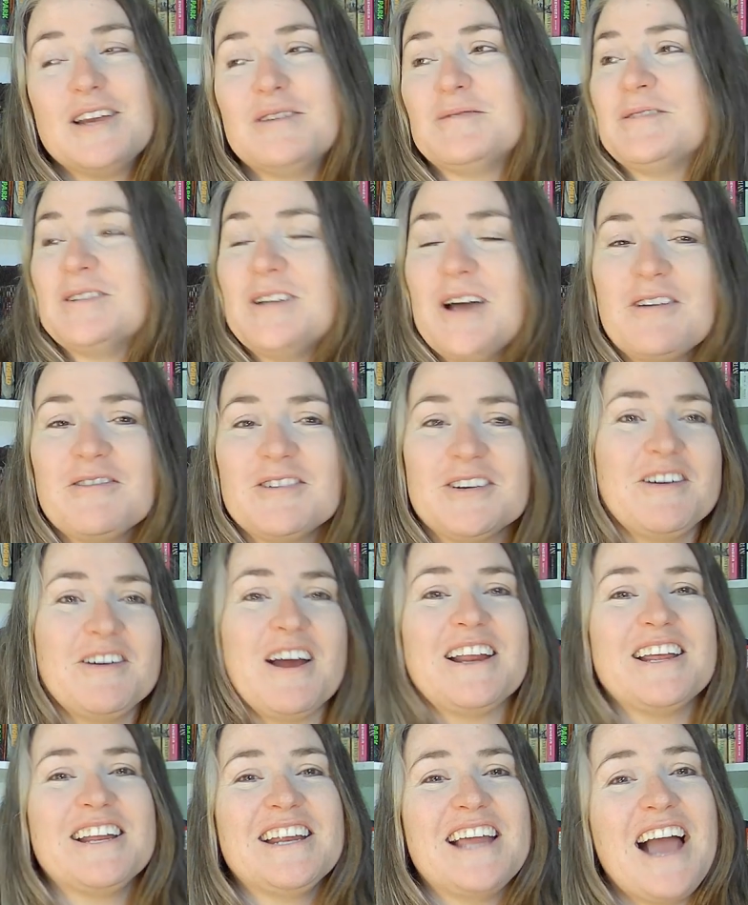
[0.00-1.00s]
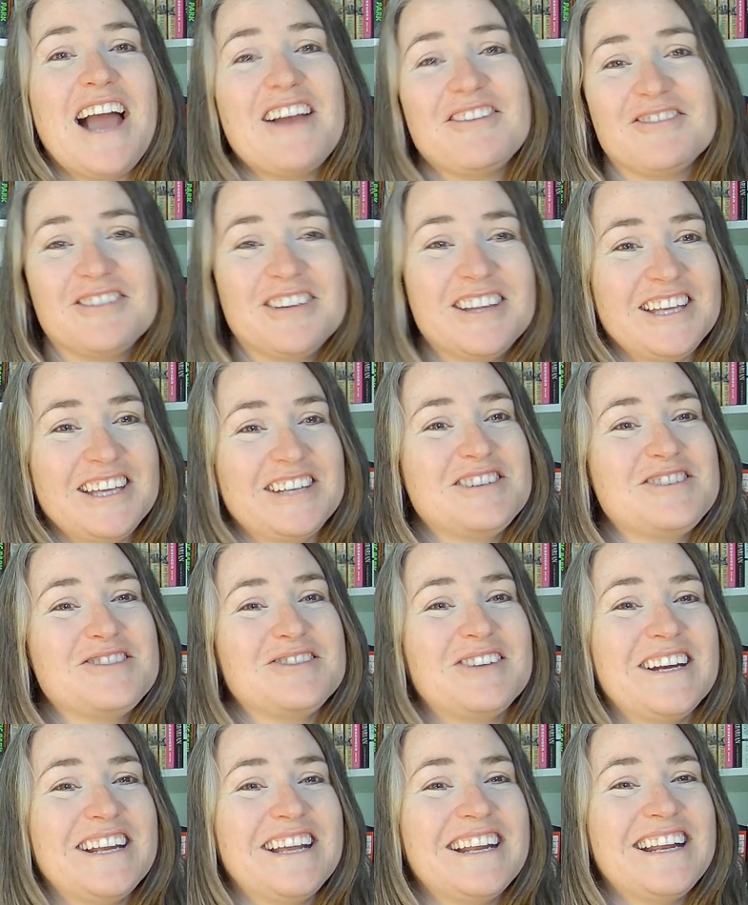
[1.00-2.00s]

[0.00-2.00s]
You will not regret it. I really enjoyed it.